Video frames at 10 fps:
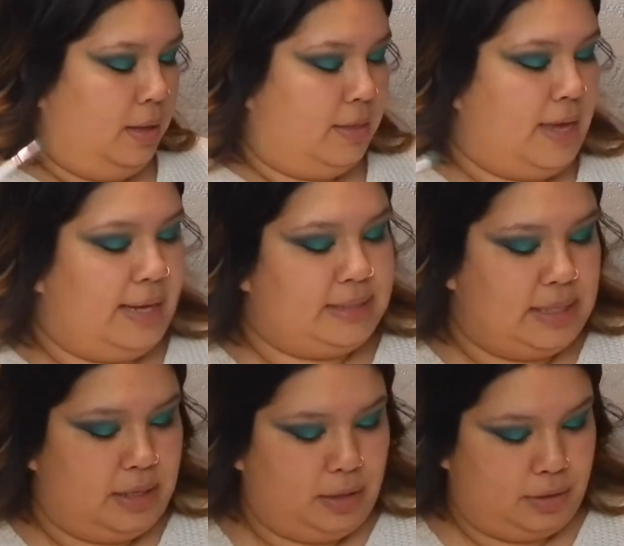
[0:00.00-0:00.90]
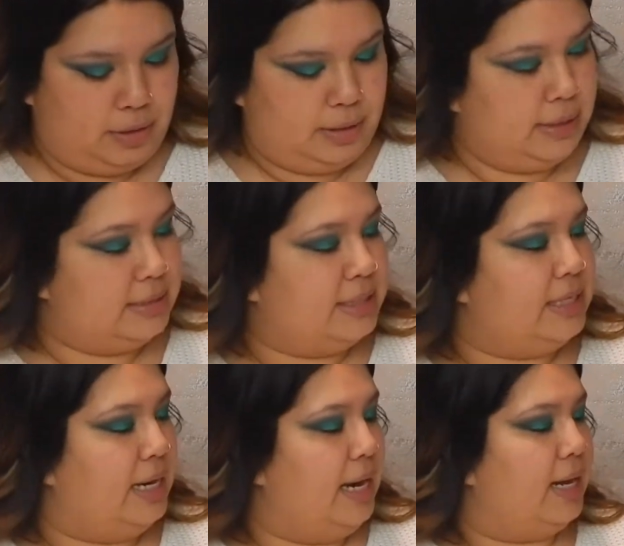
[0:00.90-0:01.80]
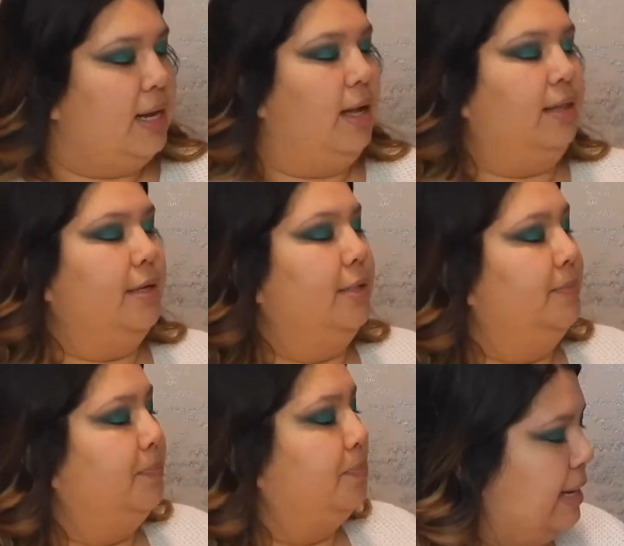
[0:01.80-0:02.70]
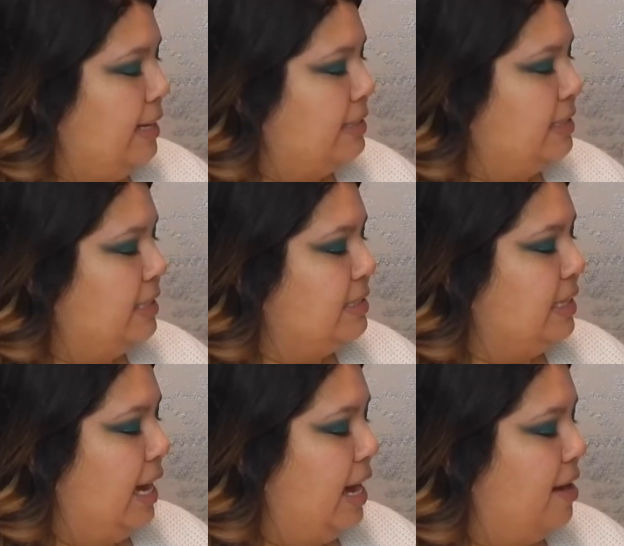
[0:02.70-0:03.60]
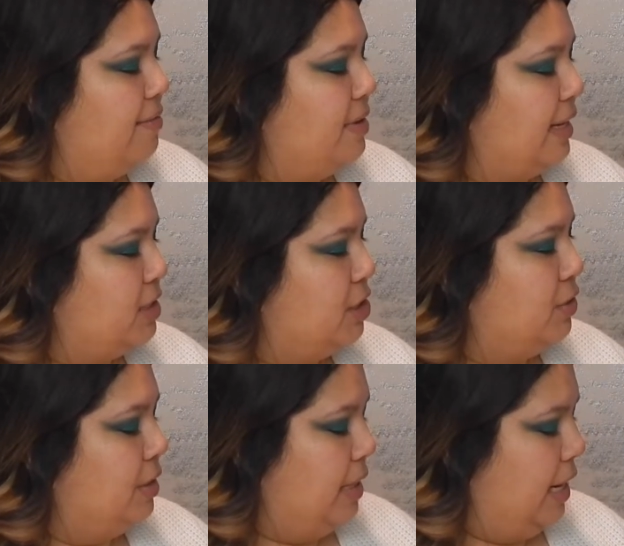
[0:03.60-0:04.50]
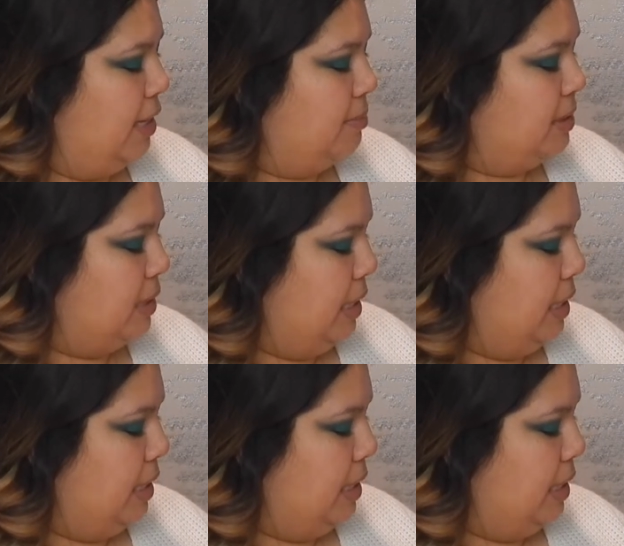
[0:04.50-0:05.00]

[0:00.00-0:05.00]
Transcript: that Celia color. It does have next to the names,